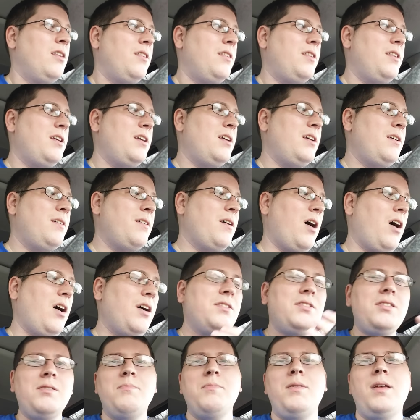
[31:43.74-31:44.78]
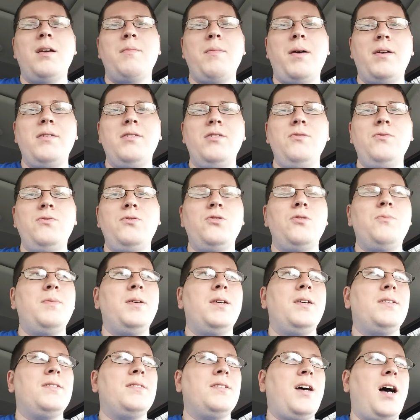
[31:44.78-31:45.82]
the awesome thing about
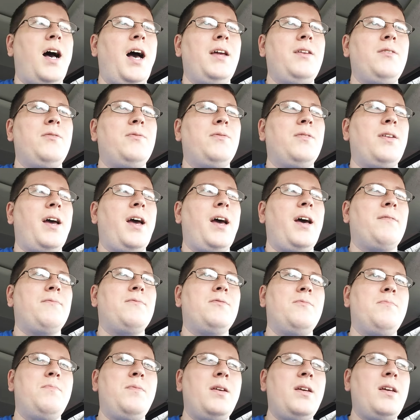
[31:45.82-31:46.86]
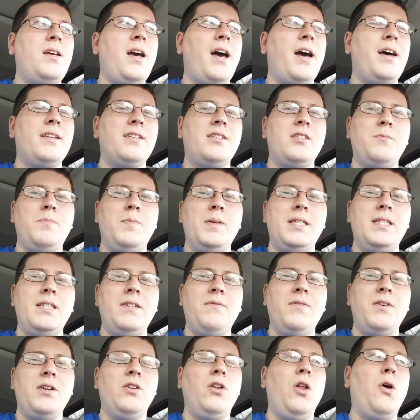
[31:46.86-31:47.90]
YouTube is I don't have to be at a
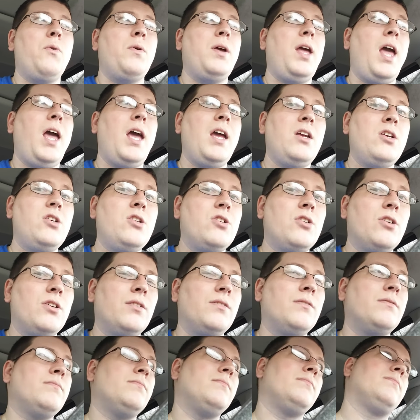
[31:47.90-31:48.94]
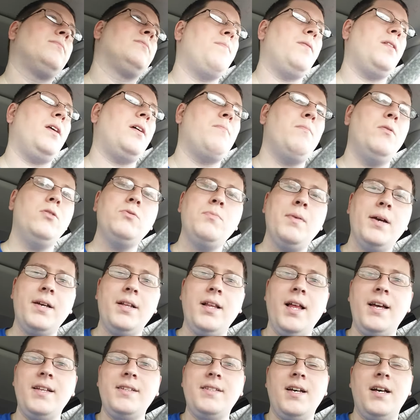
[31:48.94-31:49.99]
specific location. Like most of my
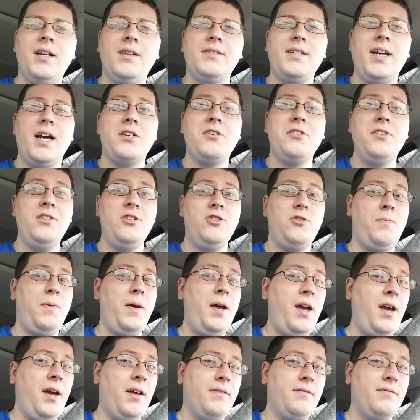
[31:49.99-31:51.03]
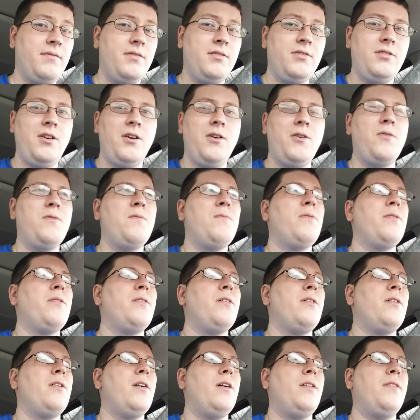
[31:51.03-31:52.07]
clientele is actually in Japan, so
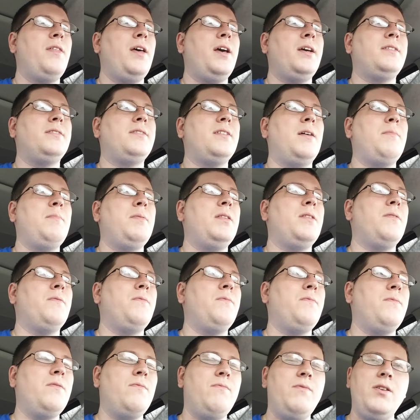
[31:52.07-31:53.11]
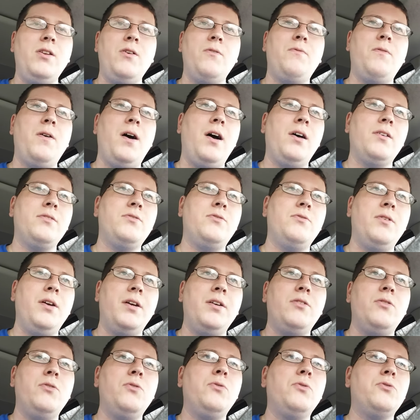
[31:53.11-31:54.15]
they send me the video files through
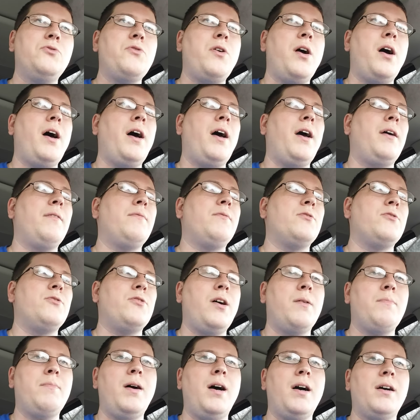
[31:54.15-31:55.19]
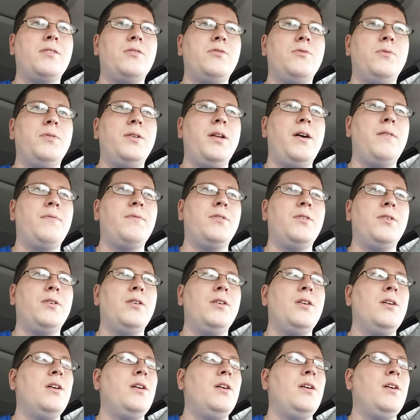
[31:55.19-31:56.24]
like Google Drive or Dropbox or whatever.